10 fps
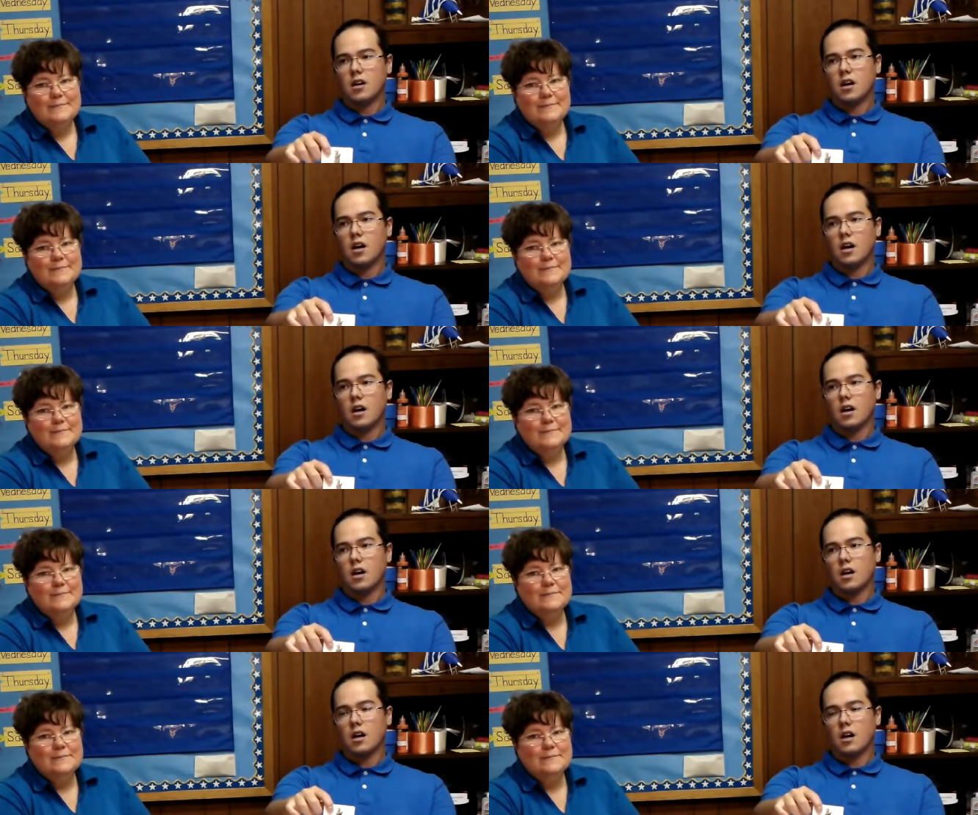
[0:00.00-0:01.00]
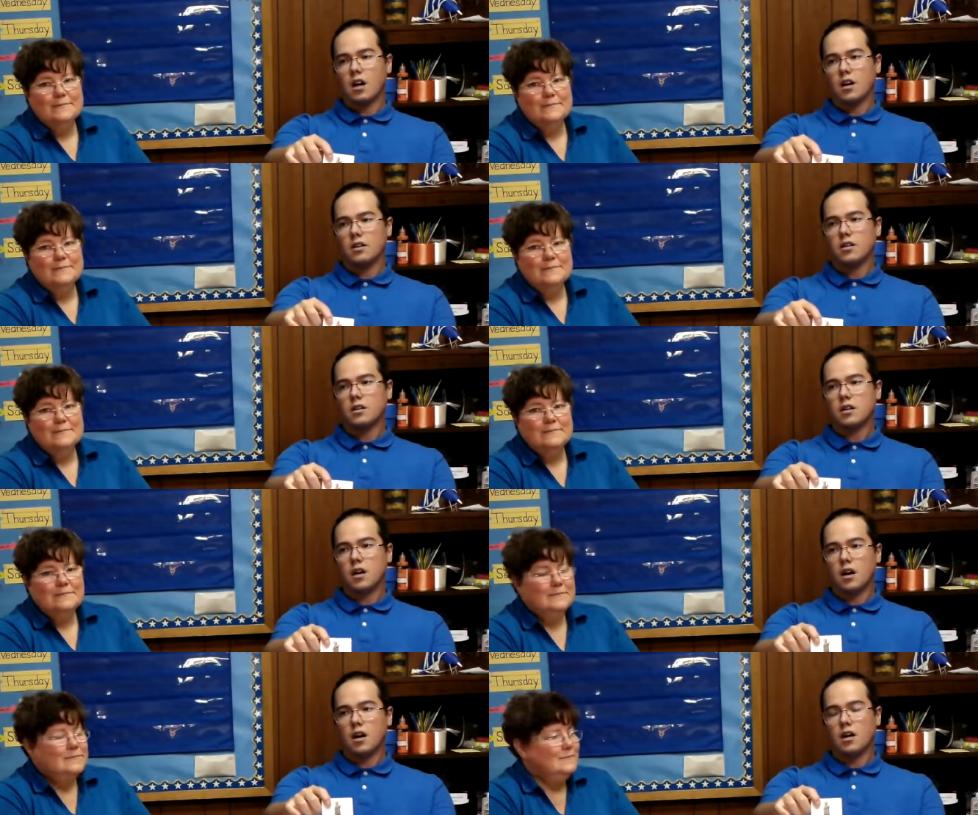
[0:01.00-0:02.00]
Speaker 1: Ah, otter,
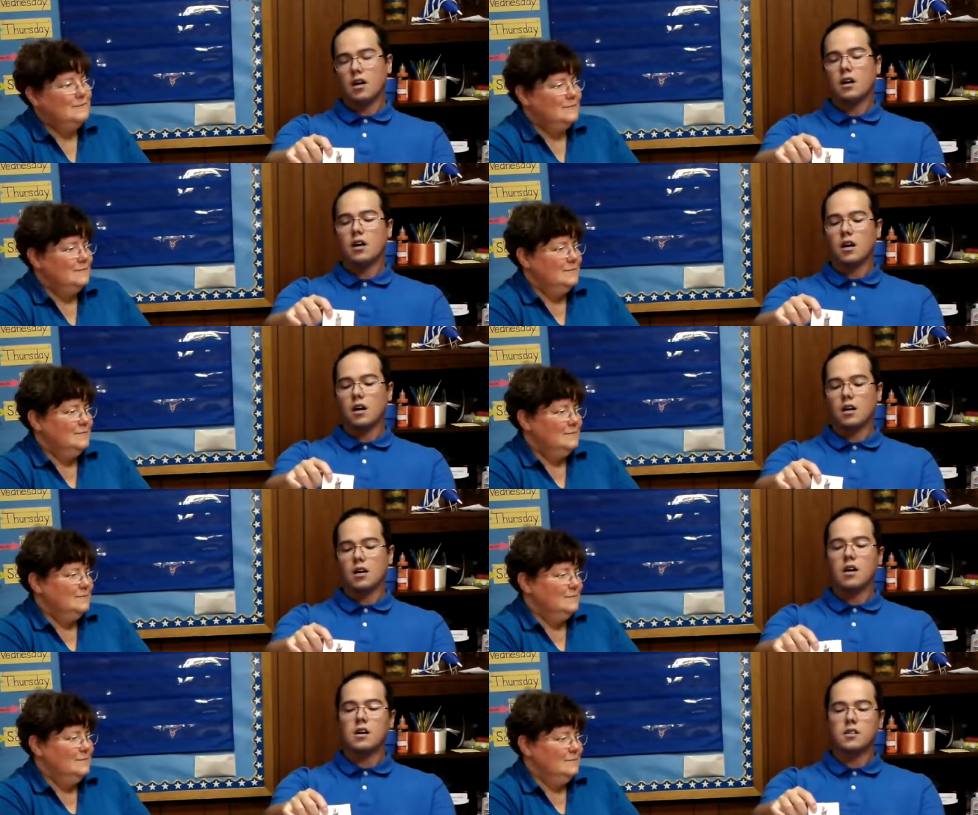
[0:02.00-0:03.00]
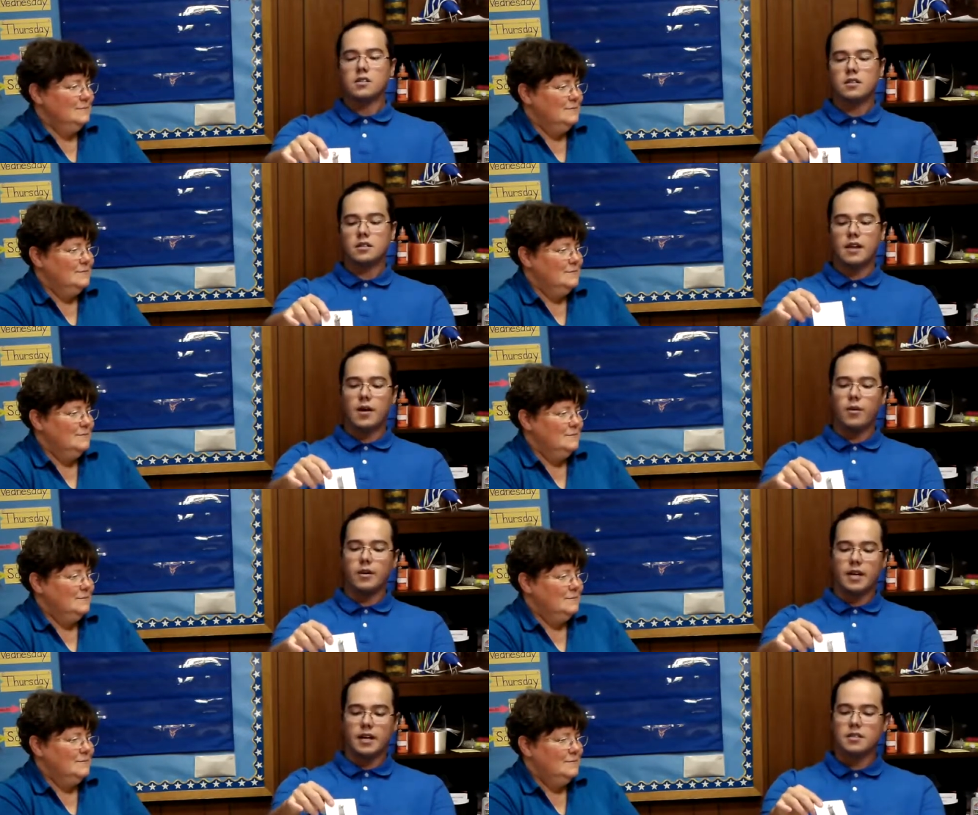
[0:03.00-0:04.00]
Ah, ah, otter. That one
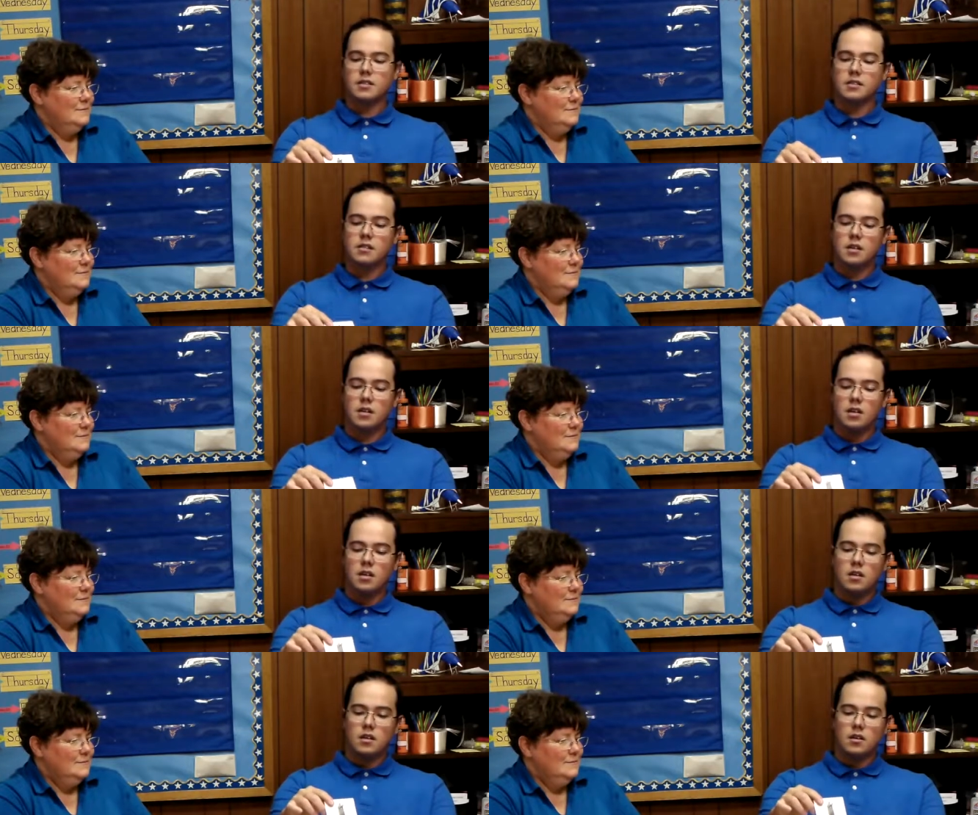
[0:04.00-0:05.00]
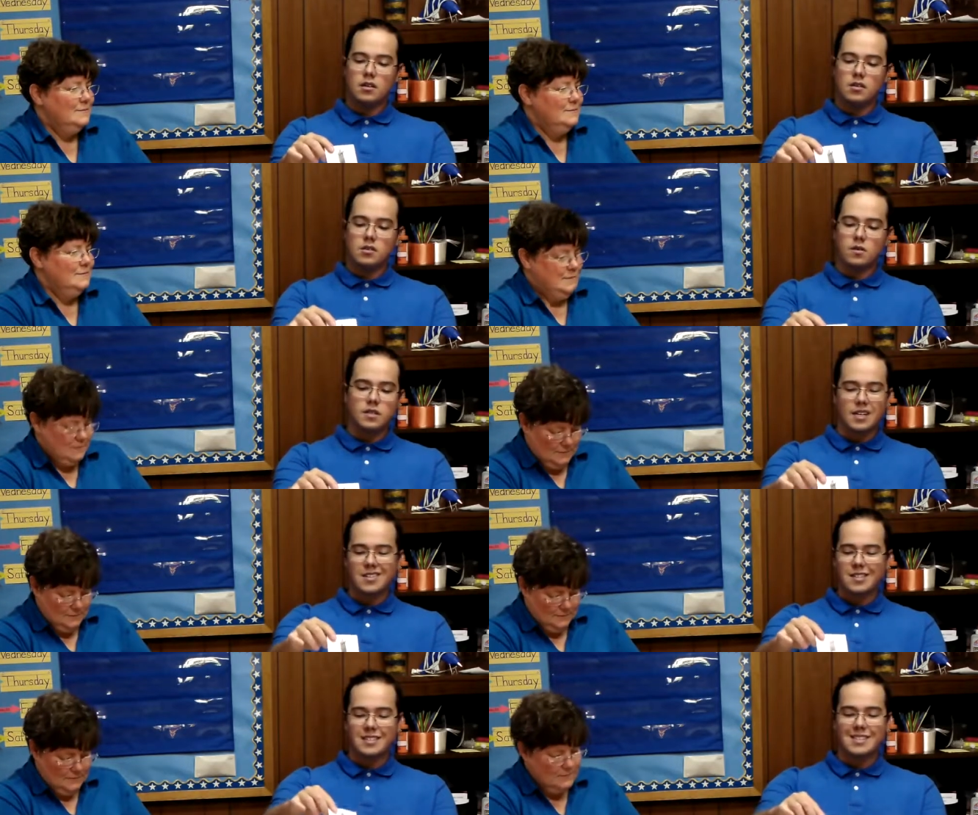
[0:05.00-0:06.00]
has the short sound.
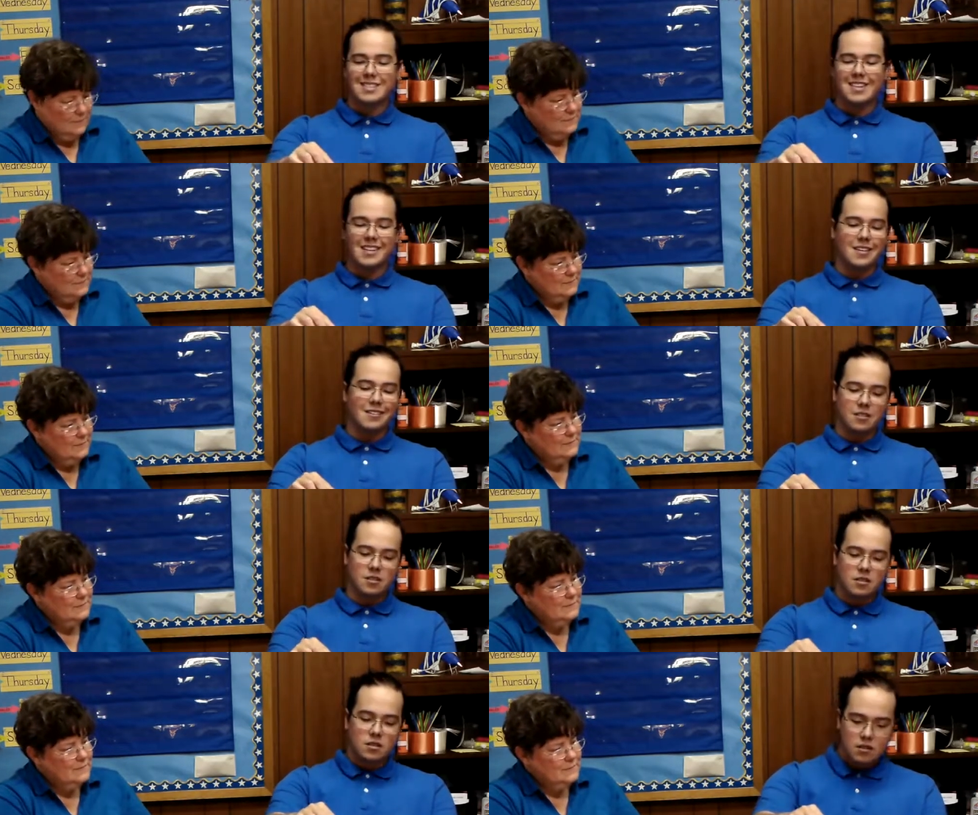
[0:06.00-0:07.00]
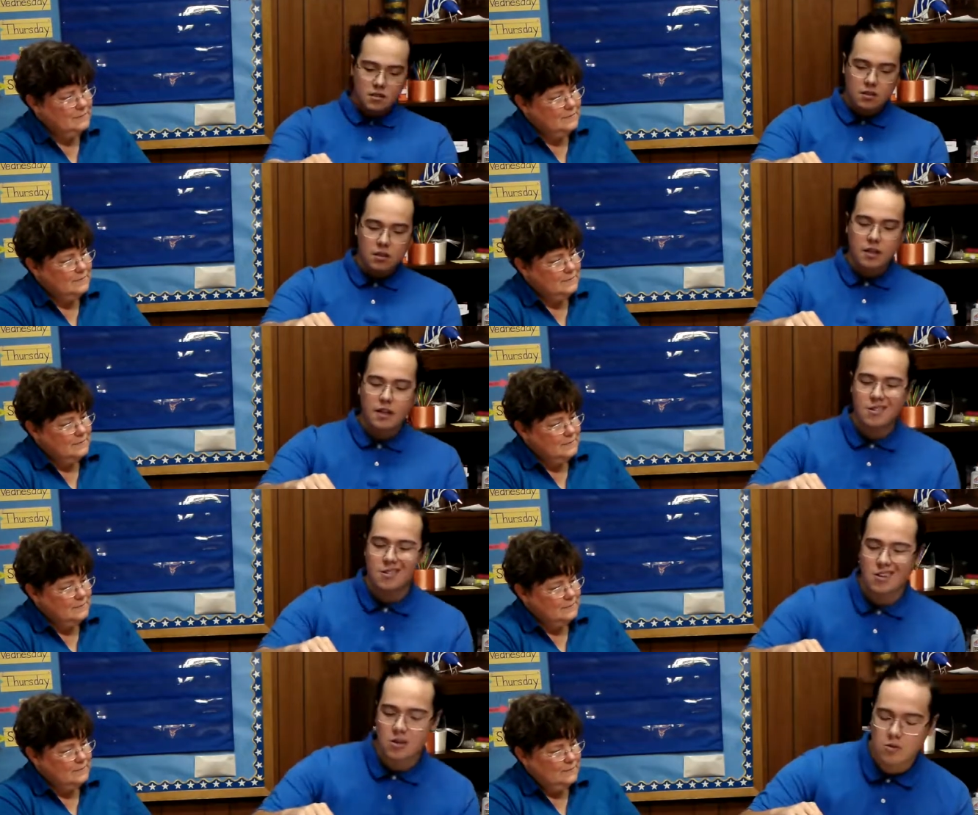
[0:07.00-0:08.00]
It doesn't say the letter
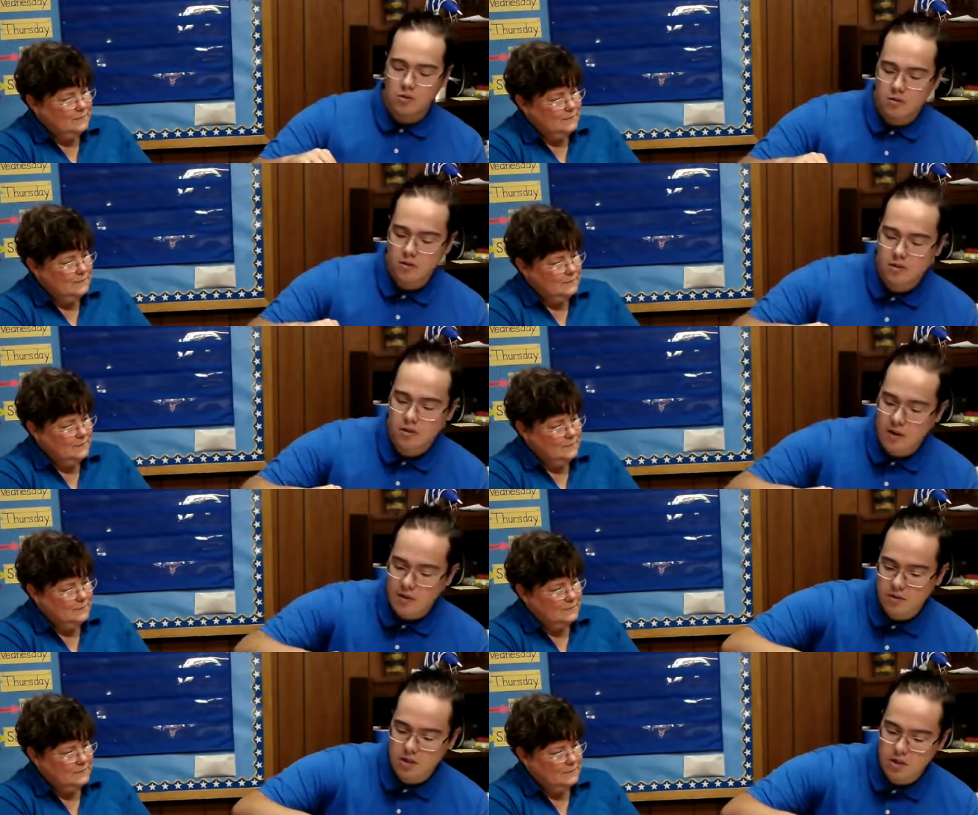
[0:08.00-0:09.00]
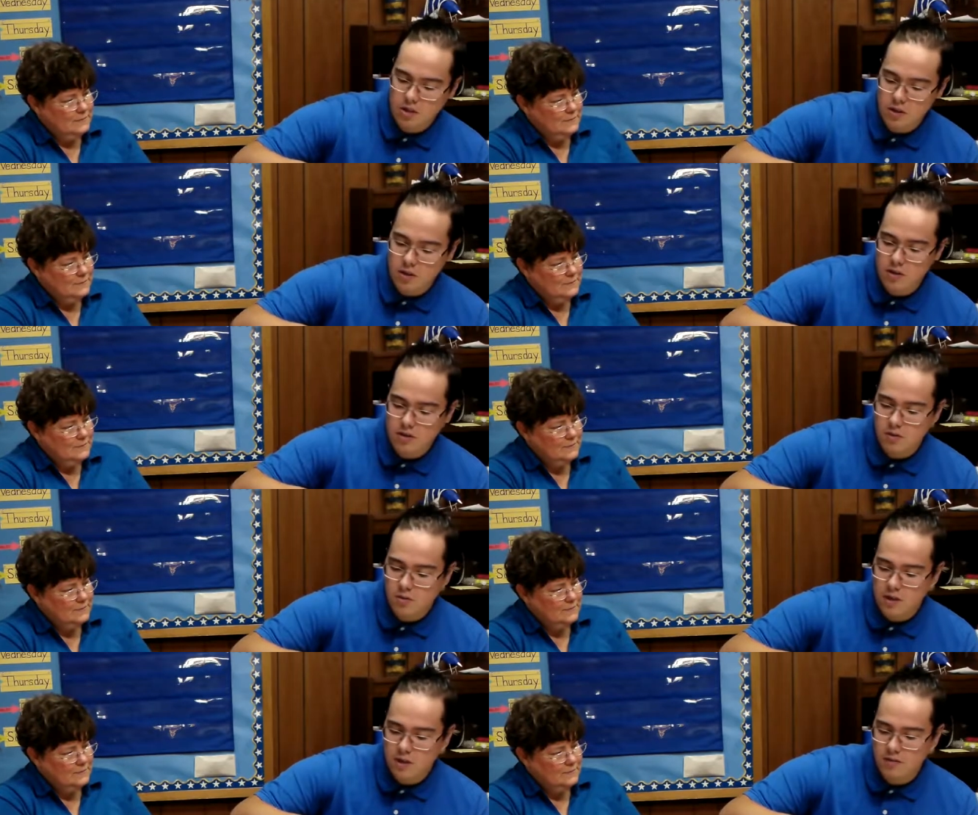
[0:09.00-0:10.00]
O, so that one should go here as
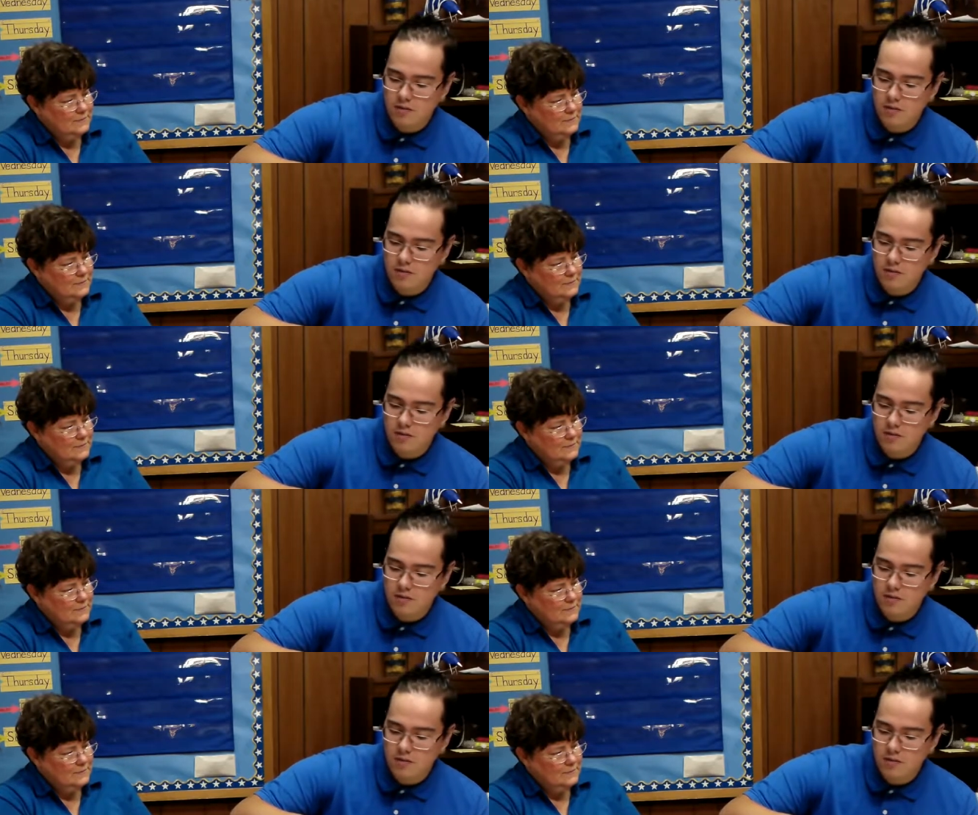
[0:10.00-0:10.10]
well.